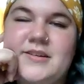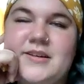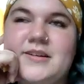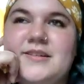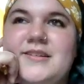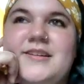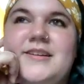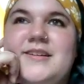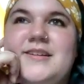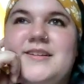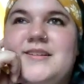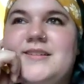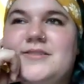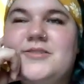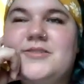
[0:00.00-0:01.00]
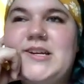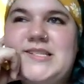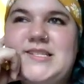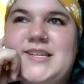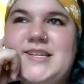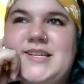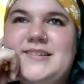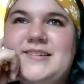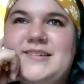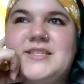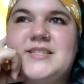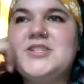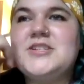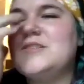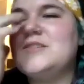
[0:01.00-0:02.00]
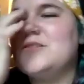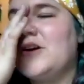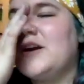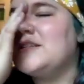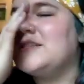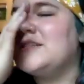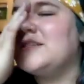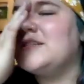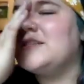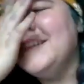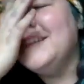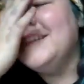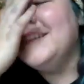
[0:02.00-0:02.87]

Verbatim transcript: Ugh. Crazy. It's just so crazy.